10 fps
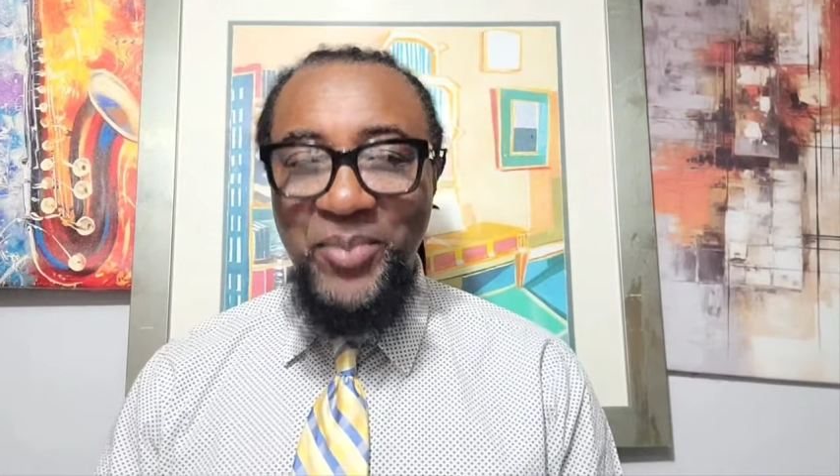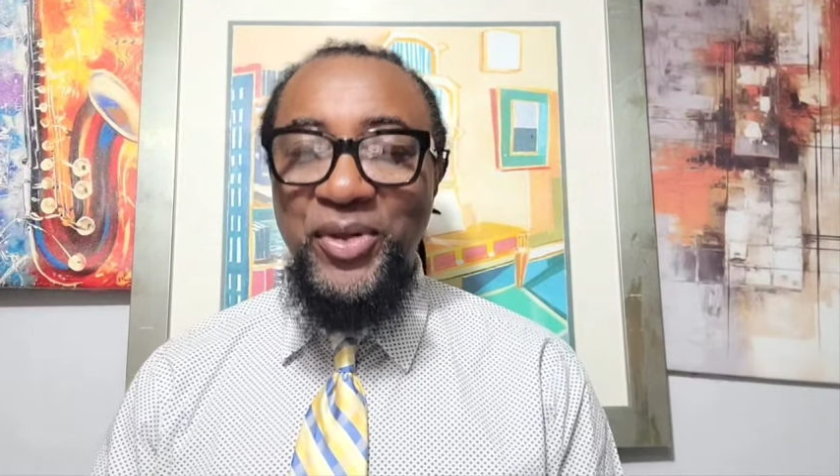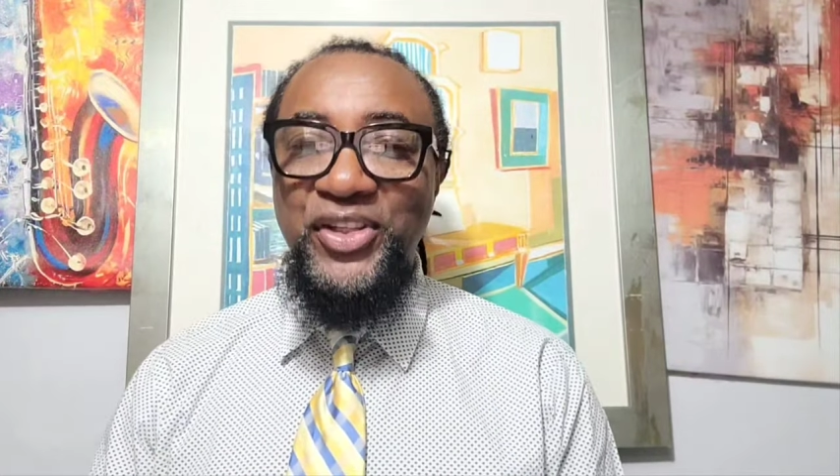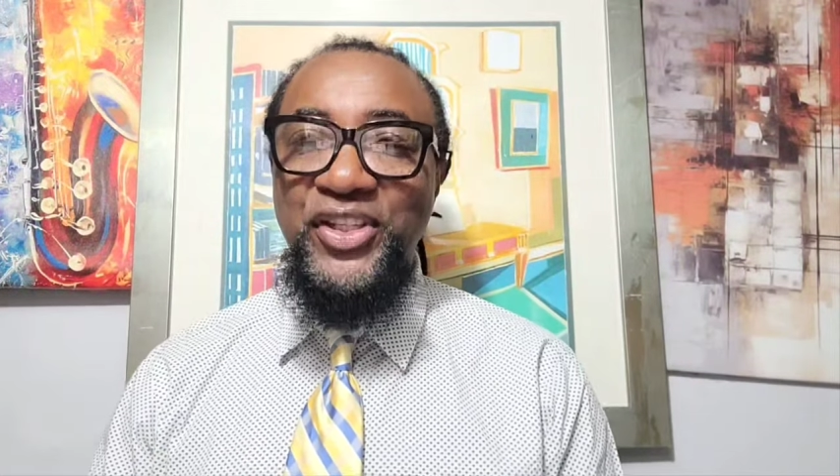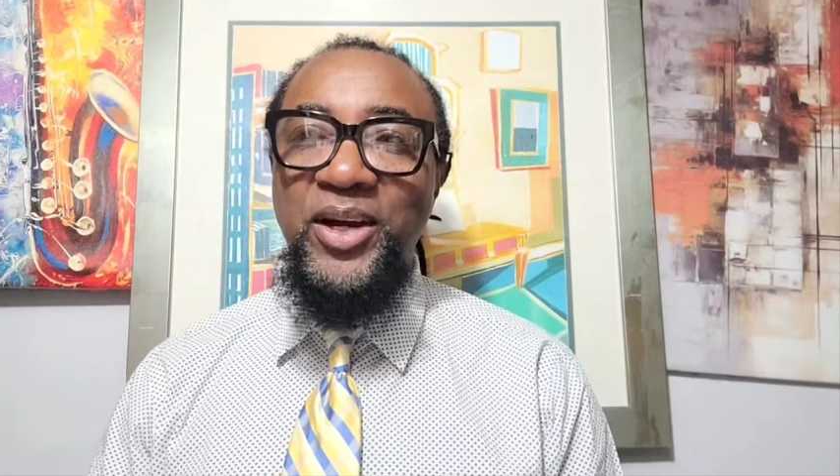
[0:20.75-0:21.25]

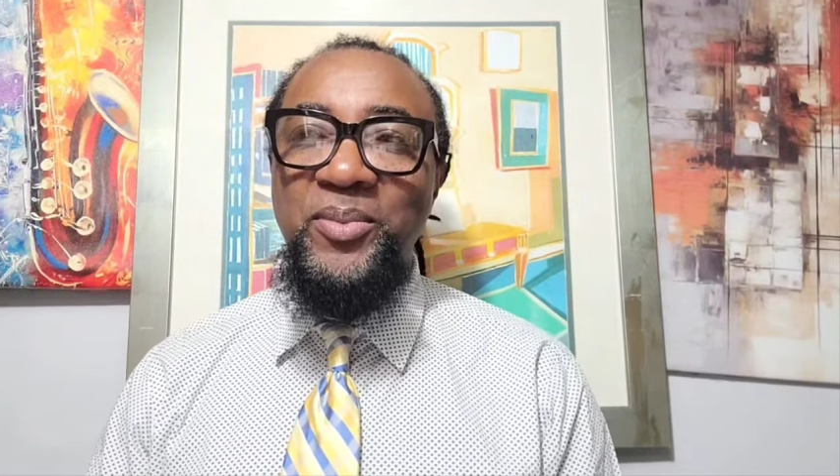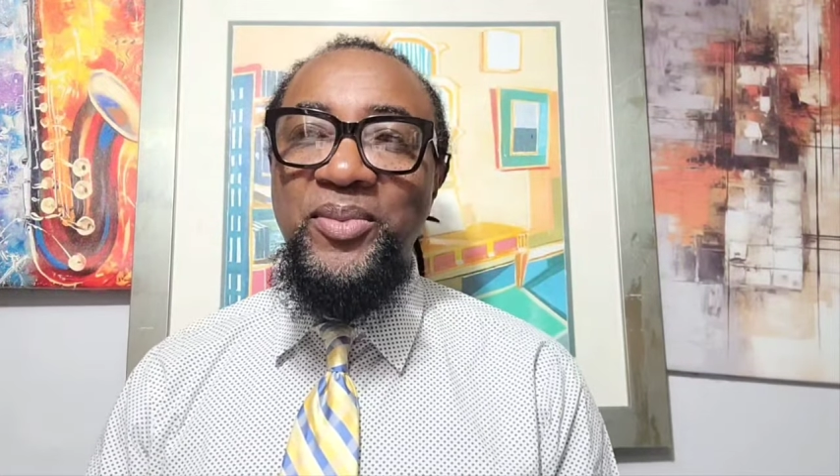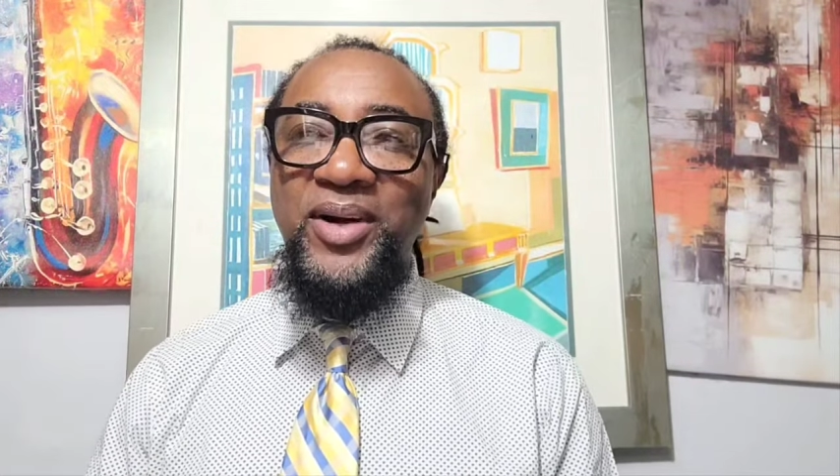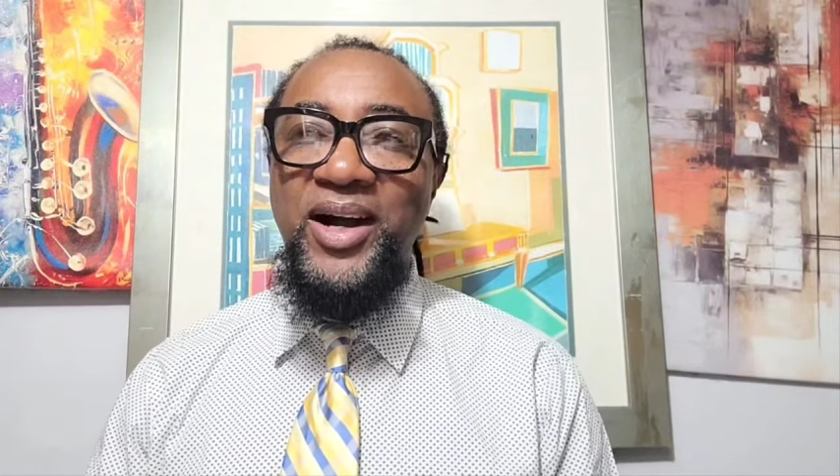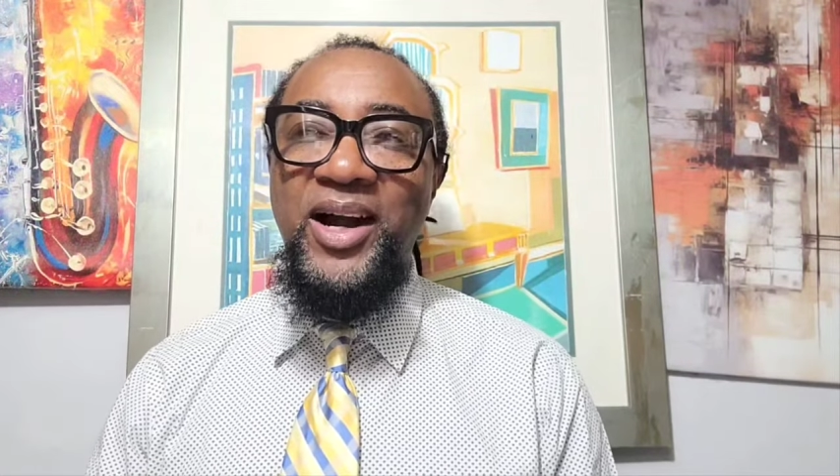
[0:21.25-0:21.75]
but
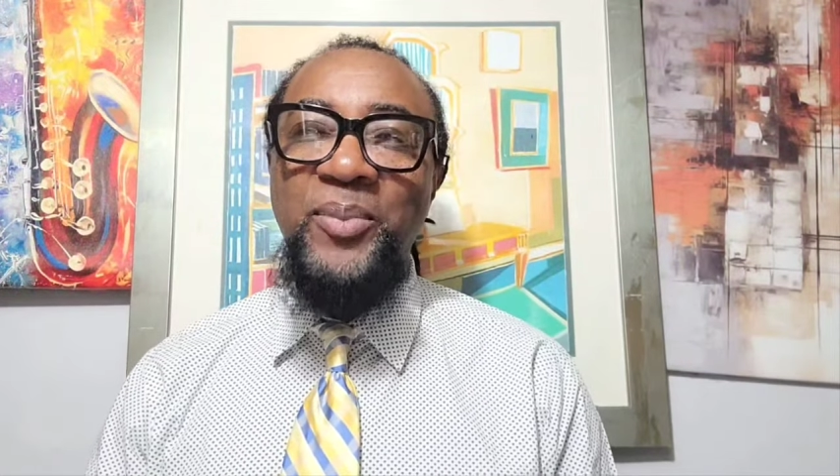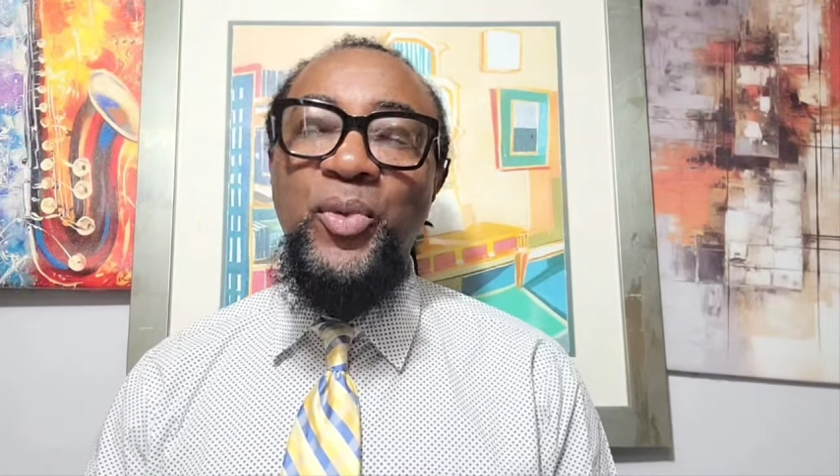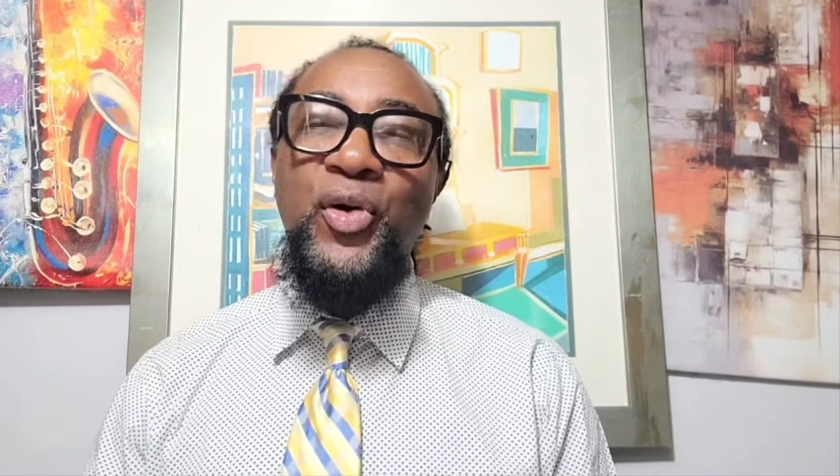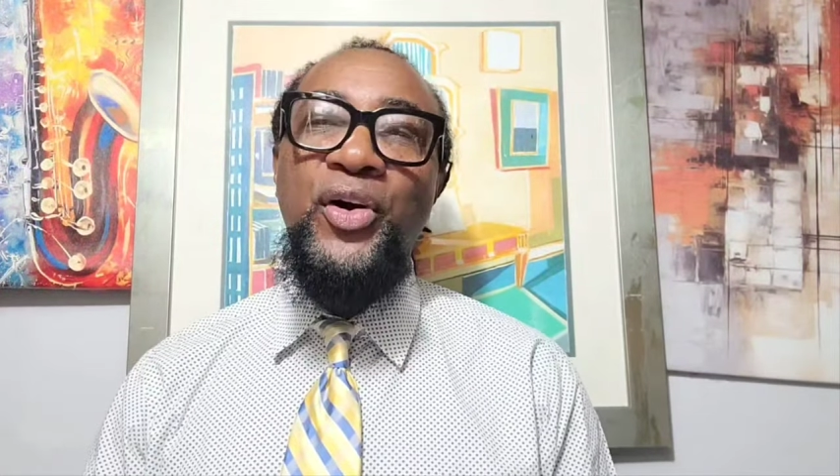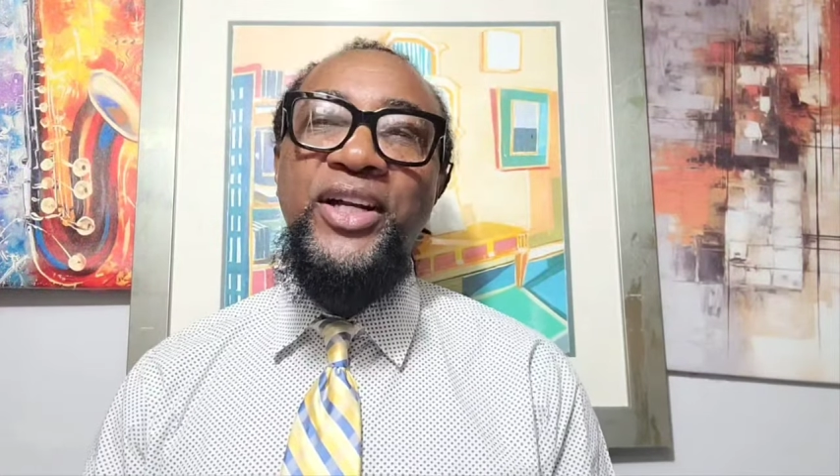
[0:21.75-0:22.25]
some are
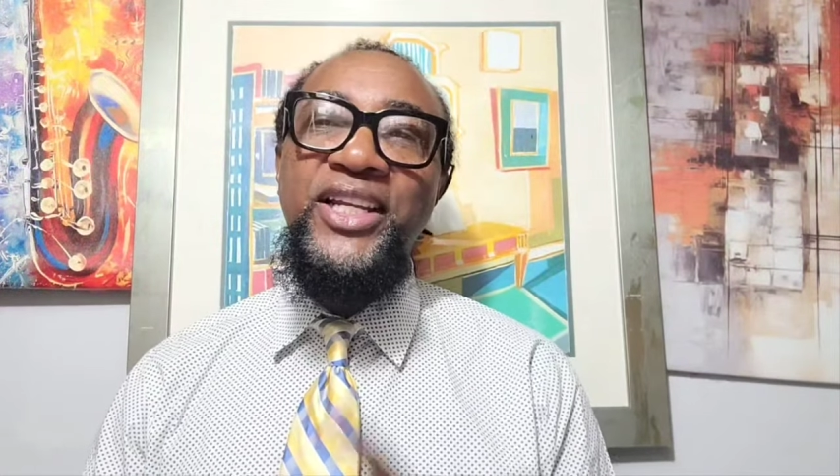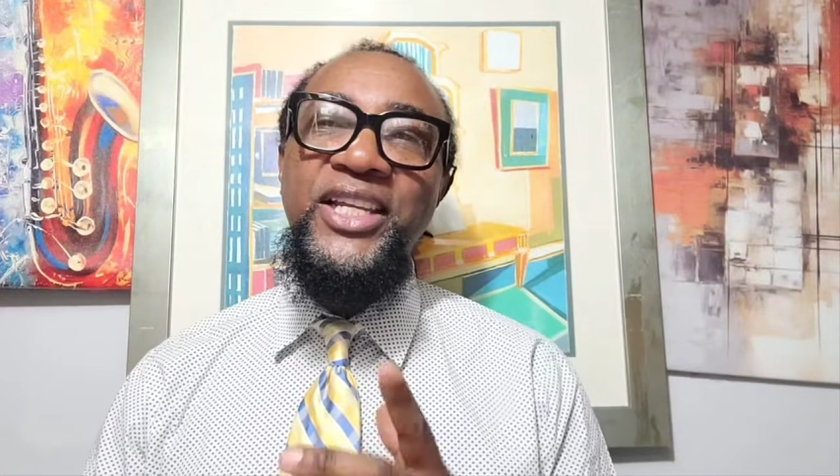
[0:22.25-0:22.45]
more